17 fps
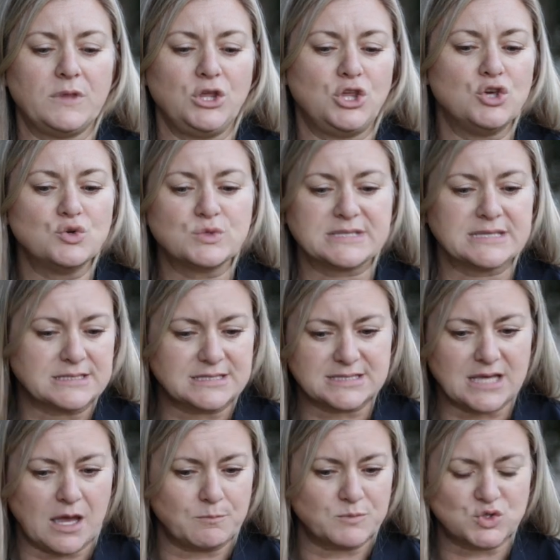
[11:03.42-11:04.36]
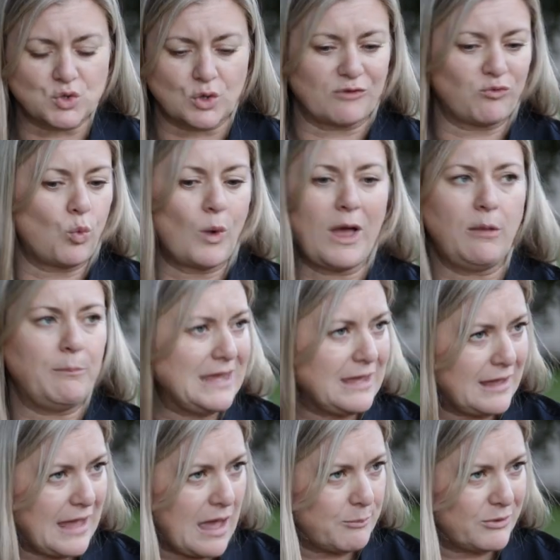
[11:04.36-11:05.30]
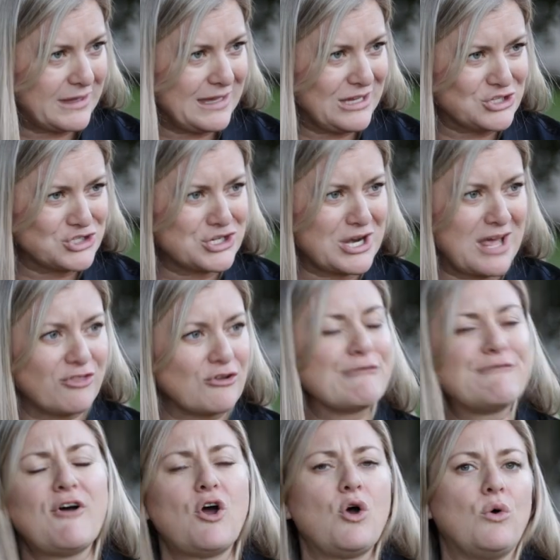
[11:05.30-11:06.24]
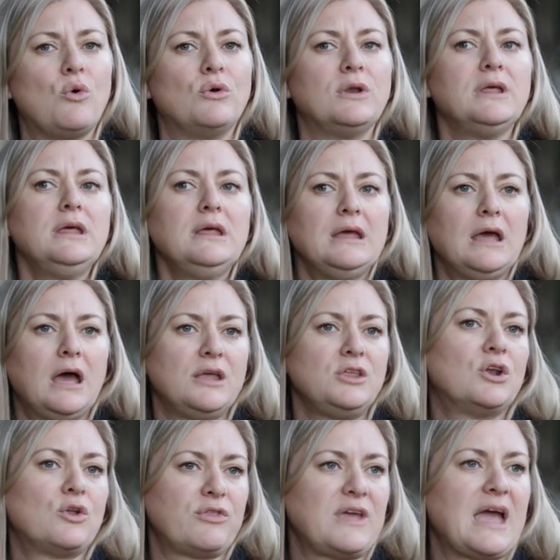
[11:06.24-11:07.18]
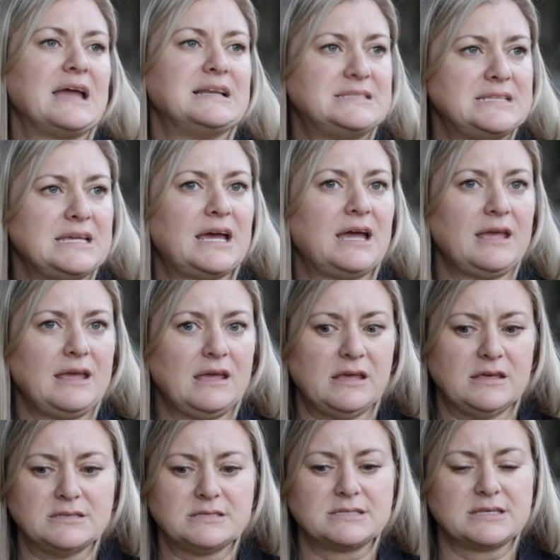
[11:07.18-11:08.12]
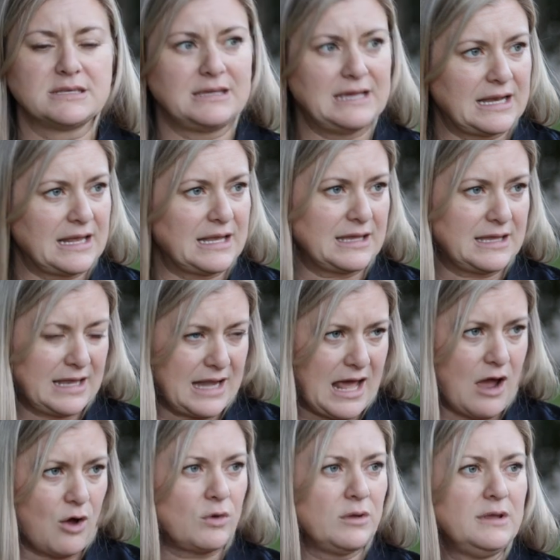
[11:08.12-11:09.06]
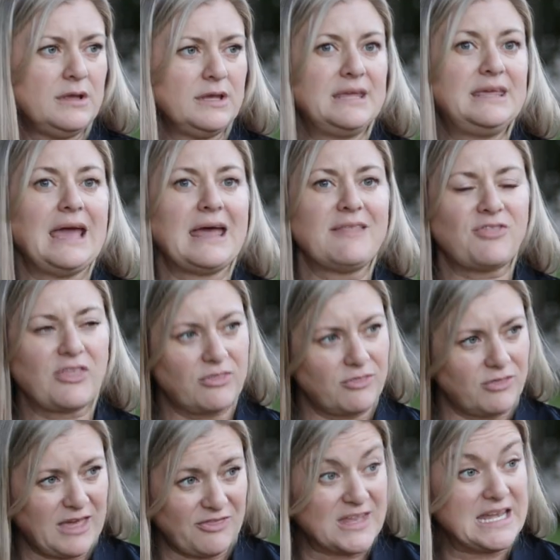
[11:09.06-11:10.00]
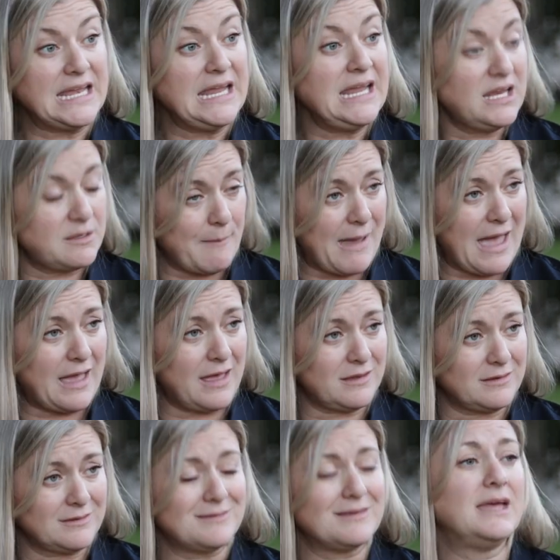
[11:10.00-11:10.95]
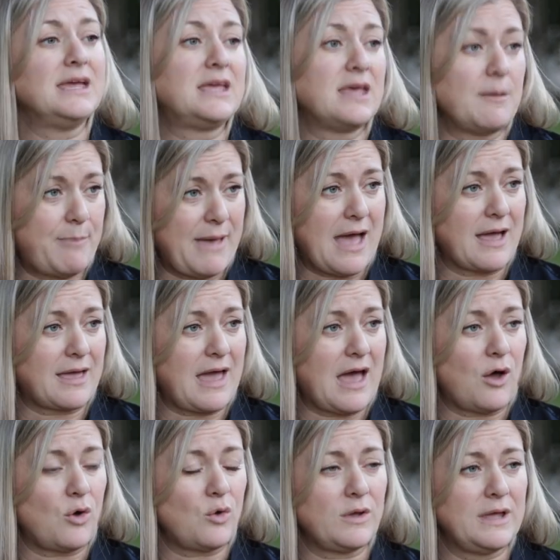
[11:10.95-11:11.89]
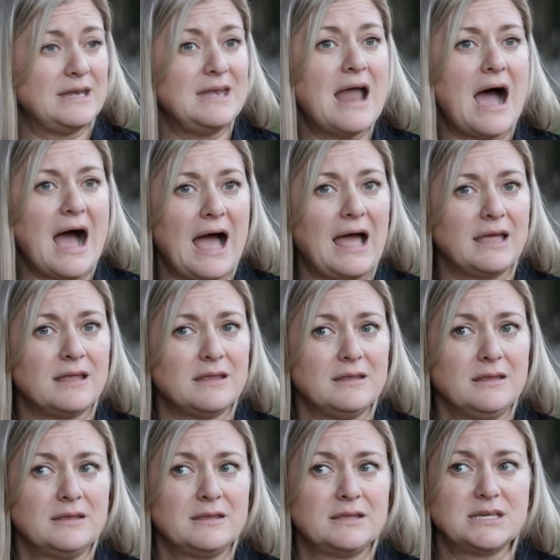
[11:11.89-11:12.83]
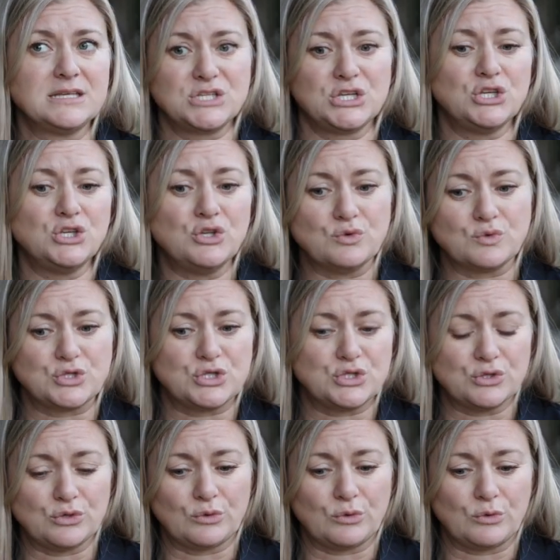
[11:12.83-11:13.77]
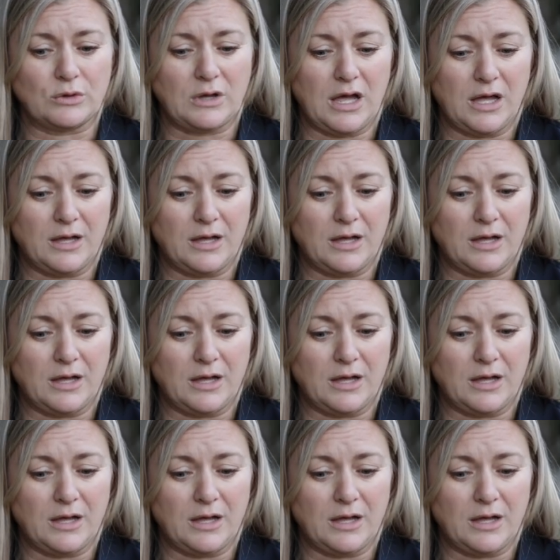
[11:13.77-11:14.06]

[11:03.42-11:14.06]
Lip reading: using some sort of well-being application on their phone. The idea is get in, get out, get the need met, and get back out, and not continue to